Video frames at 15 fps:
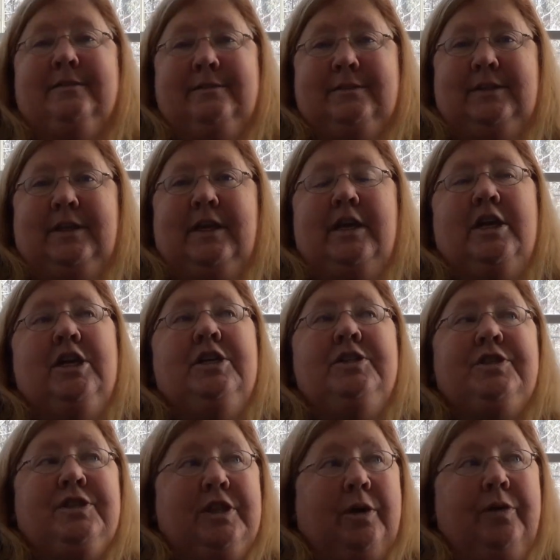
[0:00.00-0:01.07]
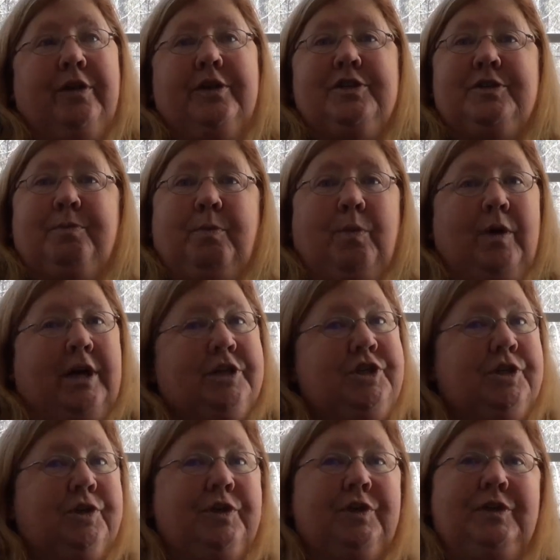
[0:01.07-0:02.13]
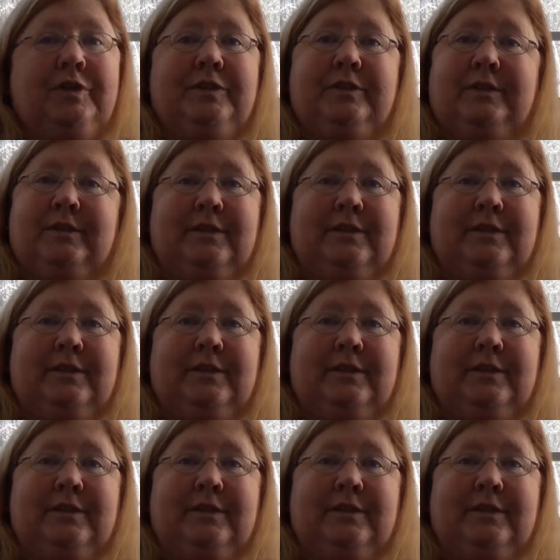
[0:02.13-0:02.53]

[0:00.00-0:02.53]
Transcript: Mm-hmm. So there's pressure